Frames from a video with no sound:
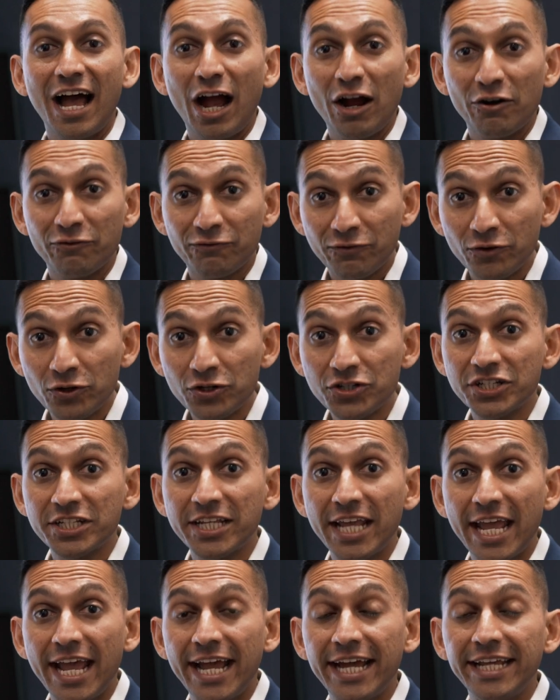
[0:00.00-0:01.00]
Our first
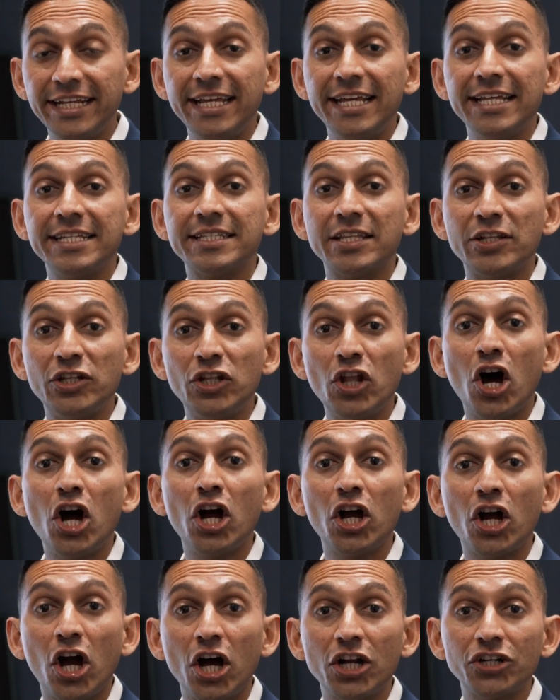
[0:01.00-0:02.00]
scan is the
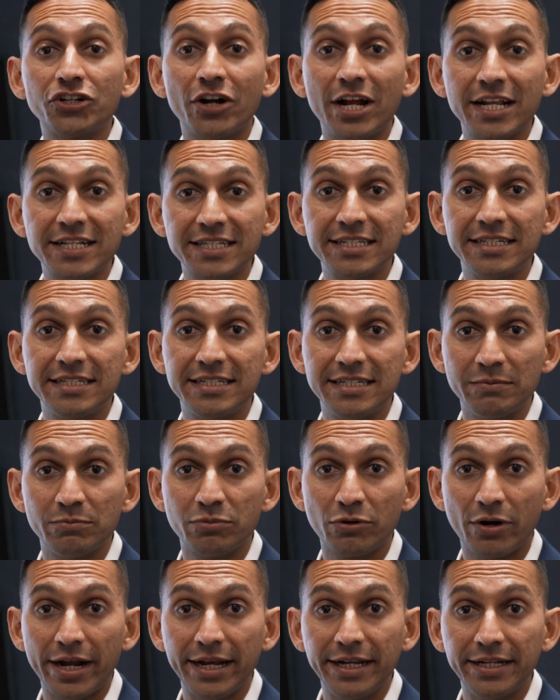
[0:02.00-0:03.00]
non-contrast CT
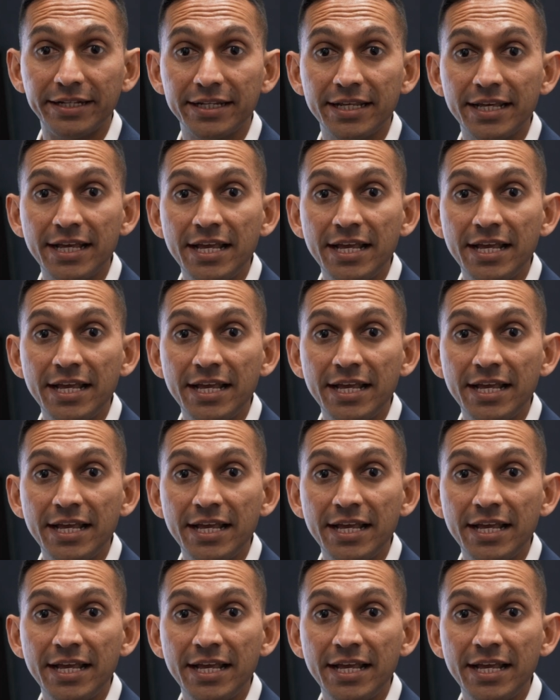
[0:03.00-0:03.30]
brain.